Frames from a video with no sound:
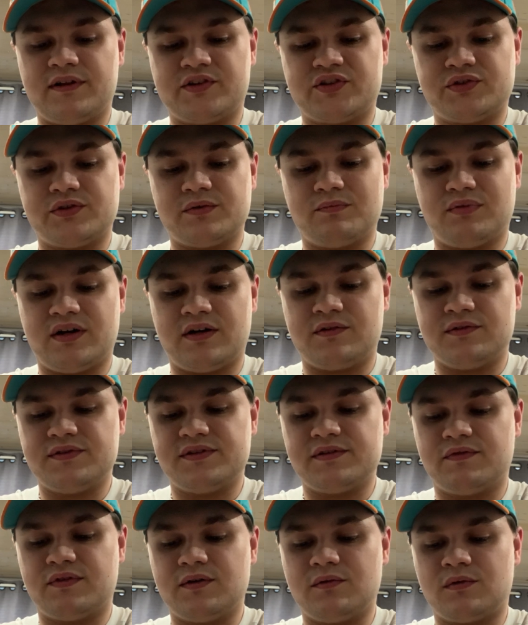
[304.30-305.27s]
extra pounds
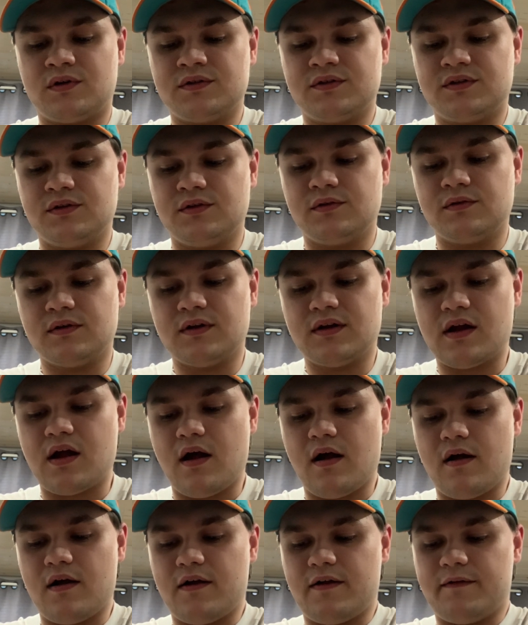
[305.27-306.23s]
if they want to
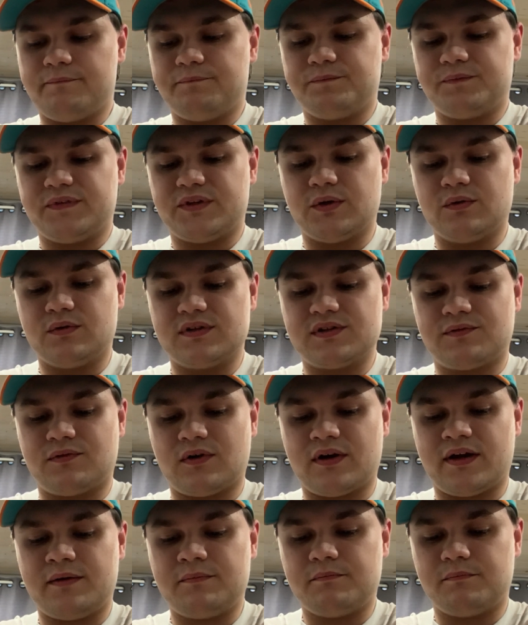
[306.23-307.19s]
his
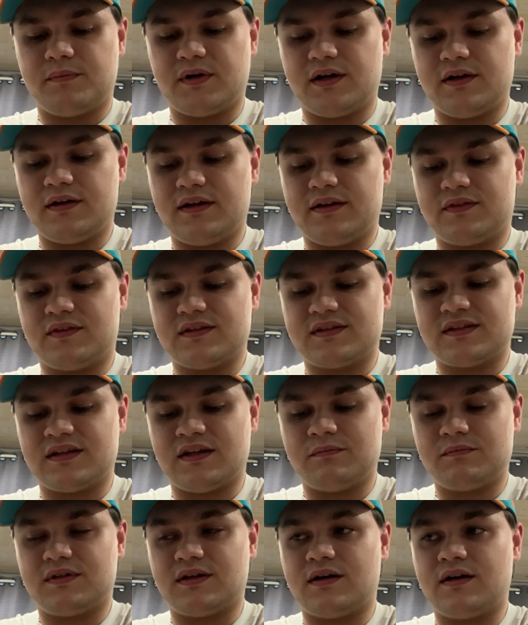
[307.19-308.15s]
frame. But at the
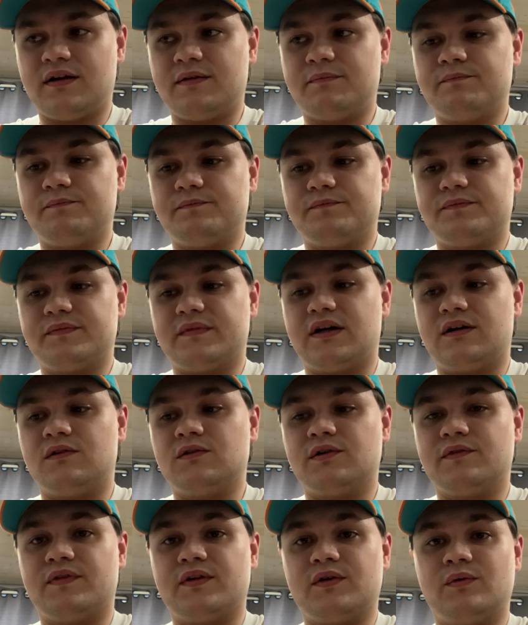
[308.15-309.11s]
same time, I don't
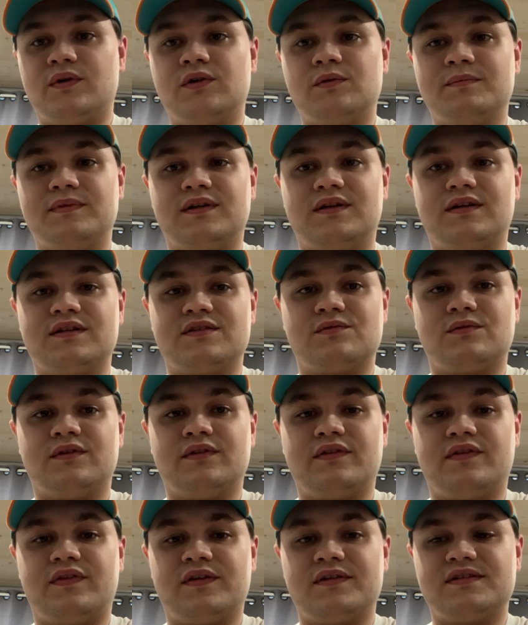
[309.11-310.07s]
know if they will, because one
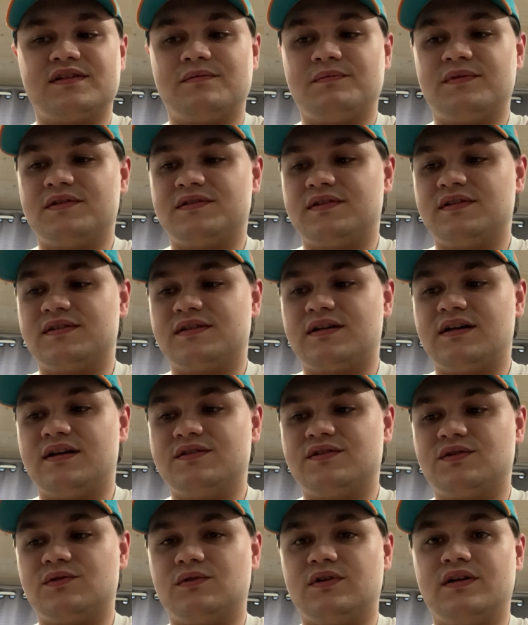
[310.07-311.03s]
of the things that makes this guy
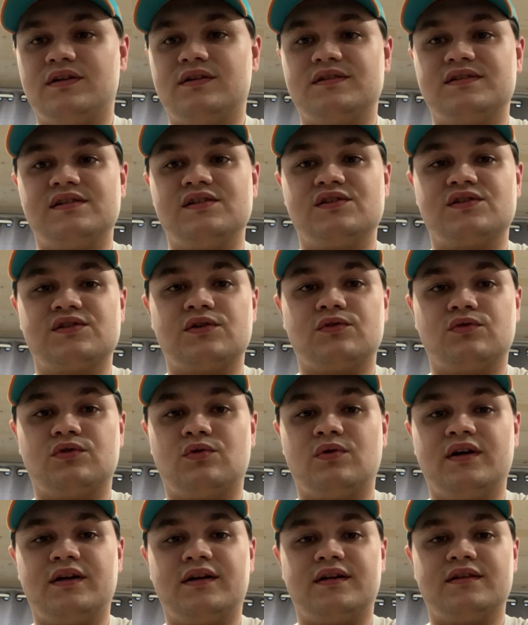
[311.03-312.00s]
so good is he's so
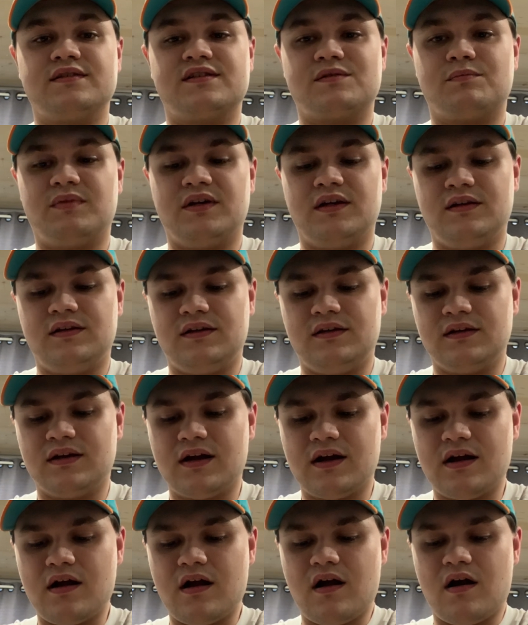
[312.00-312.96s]
quick and speedy,
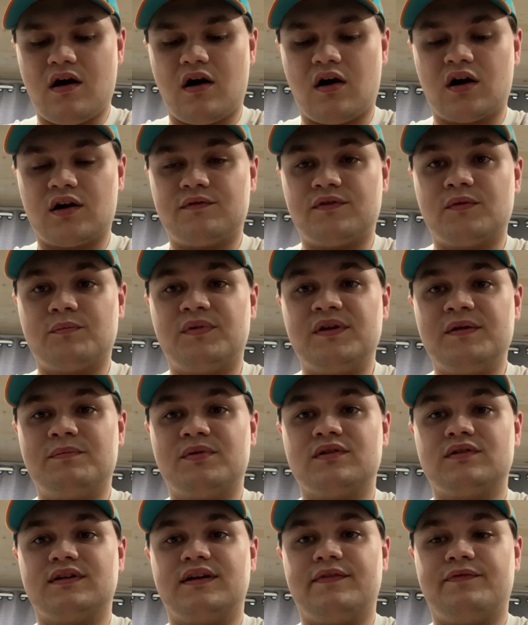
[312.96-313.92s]
hard for
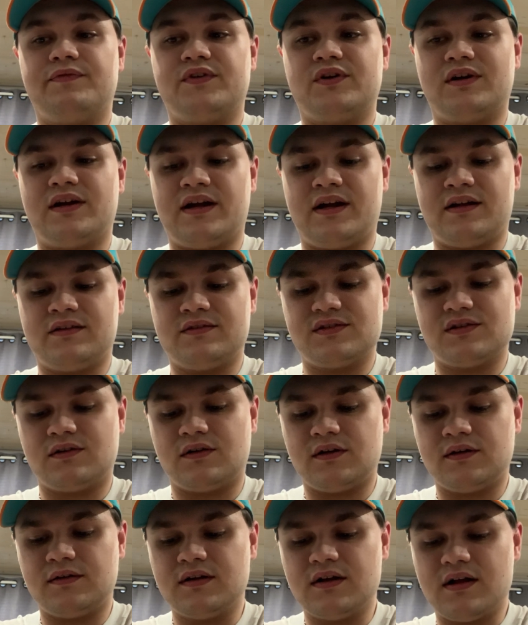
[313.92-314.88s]
people to get their hands
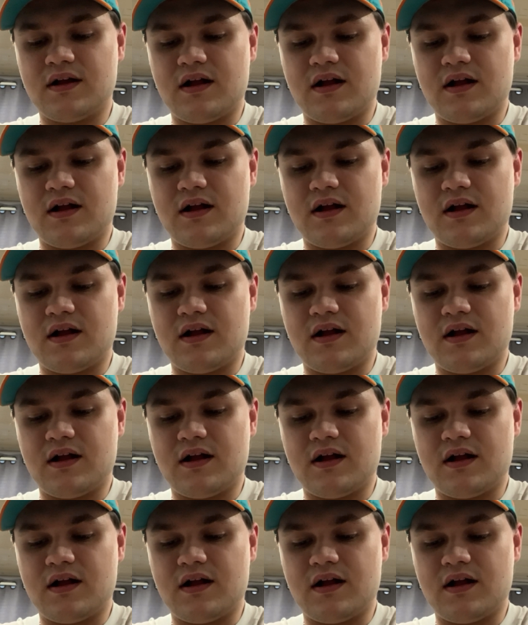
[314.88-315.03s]
on.